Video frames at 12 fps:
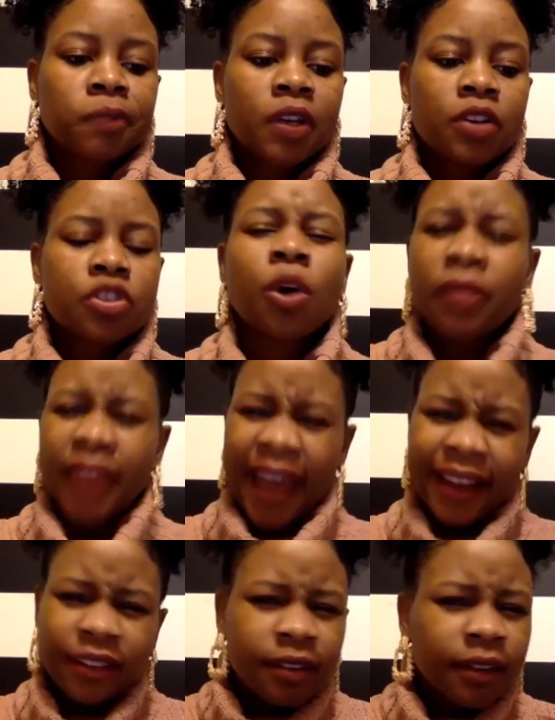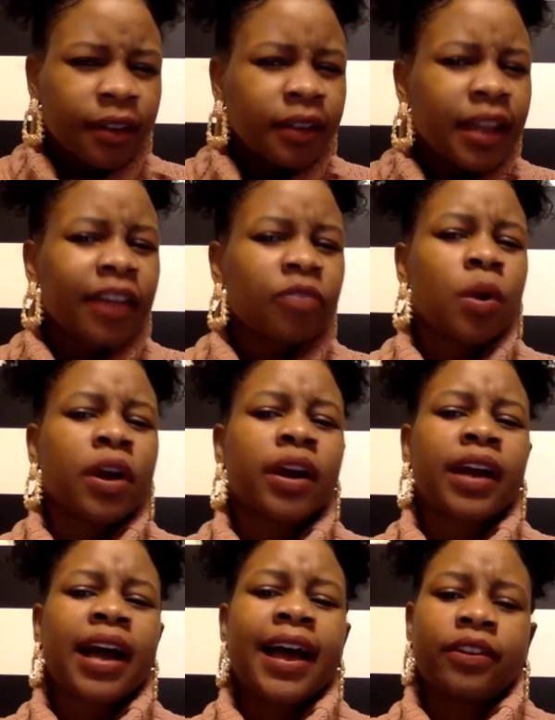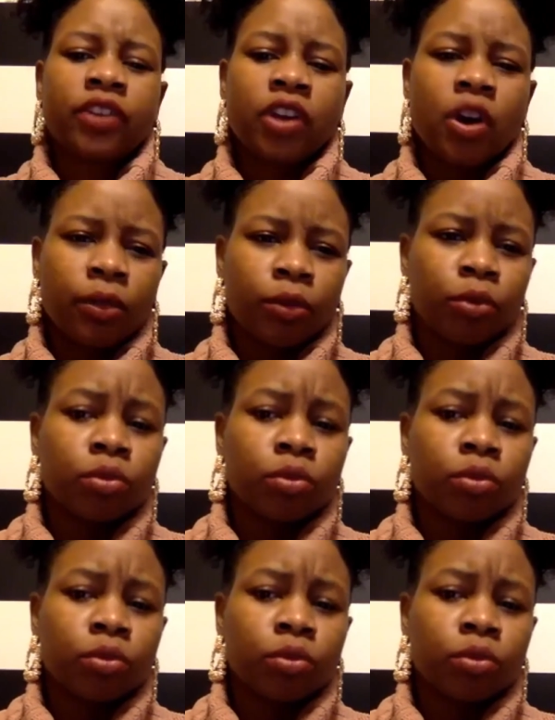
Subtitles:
So that took a lot of work. I had to go through